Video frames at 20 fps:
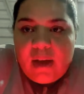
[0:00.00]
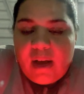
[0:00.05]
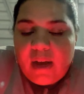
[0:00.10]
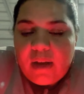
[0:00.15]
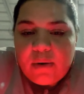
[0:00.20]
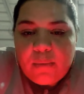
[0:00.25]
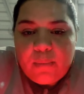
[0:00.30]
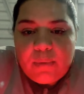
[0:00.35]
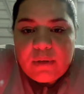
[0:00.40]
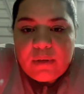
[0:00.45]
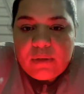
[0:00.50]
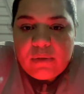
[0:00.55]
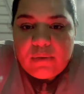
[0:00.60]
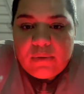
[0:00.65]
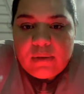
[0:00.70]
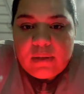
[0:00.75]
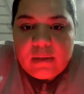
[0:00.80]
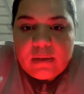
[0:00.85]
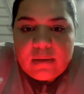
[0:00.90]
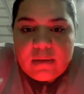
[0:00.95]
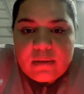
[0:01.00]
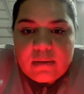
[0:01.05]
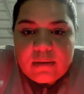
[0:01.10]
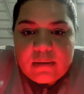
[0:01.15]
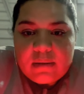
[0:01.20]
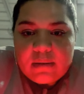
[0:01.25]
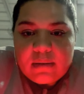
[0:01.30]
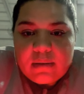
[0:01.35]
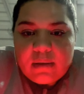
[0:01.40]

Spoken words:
I don't want to do this.